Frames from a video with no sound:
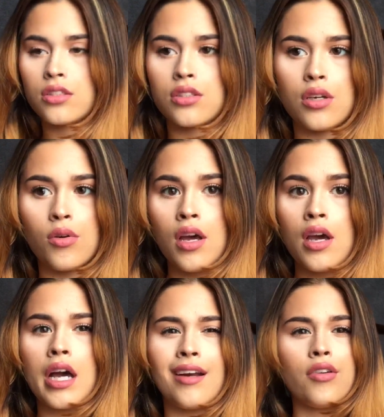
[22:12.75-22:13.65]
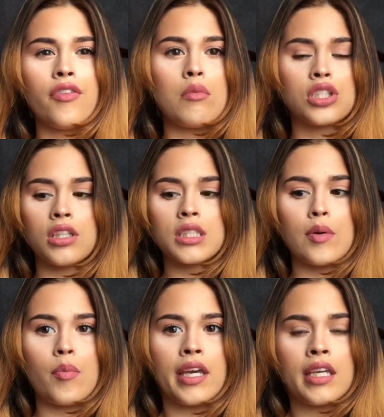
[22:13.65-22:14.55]
So, and I don't know if I mentioned this,
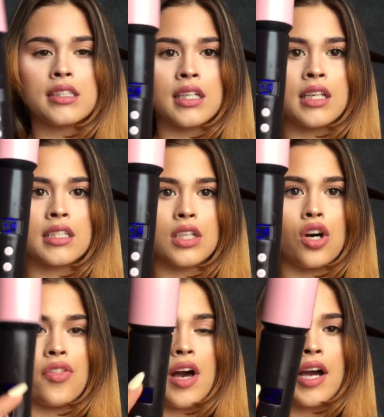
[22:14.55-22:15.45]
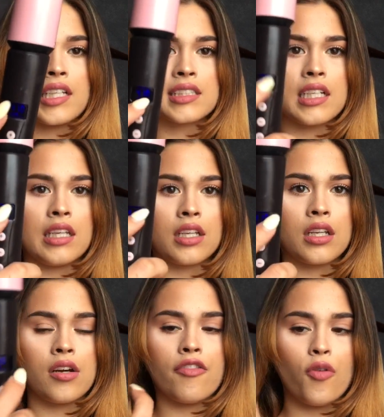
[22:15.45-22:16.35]
but my heat setting is on the highest setting,
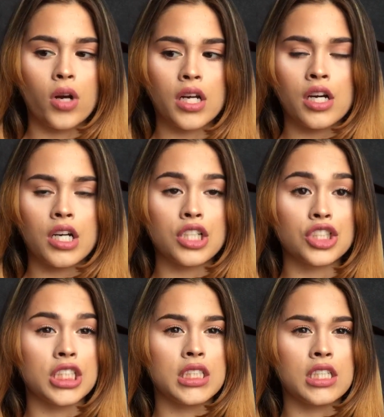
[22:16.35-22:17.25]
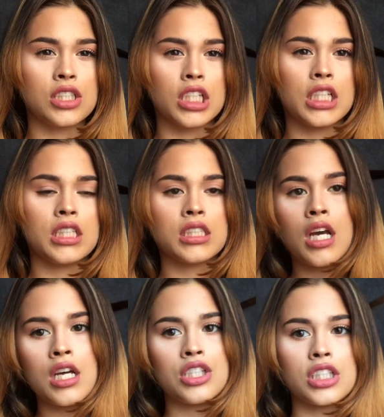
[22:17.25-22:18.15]
410 degrees,
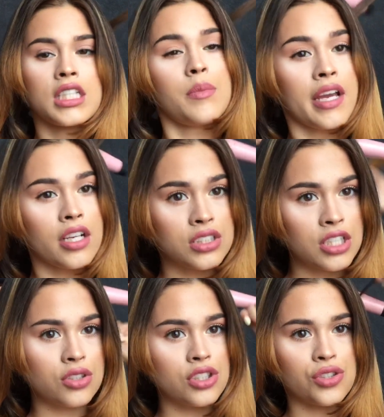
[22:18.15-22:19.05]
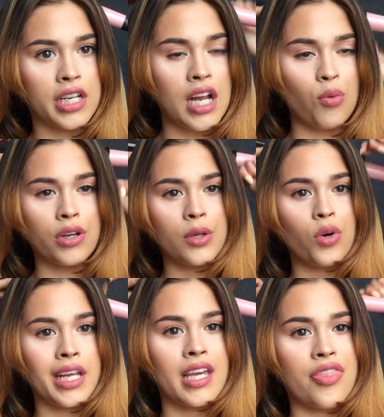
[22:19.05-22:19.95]
just because my hair is naturally straight and I really
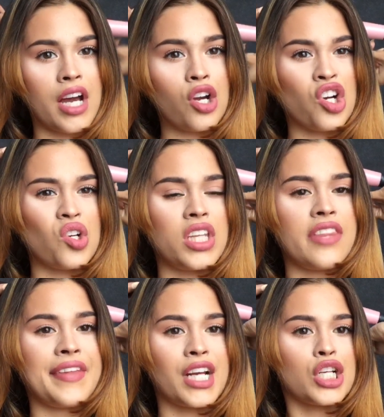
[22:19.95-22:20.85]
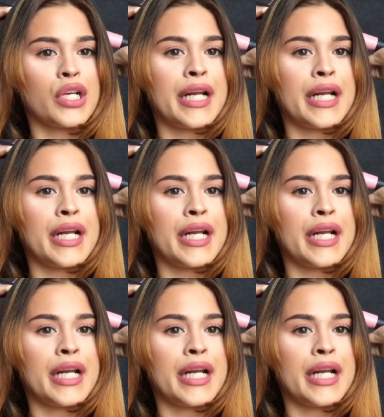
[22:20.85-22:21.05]
want to get that curl in there.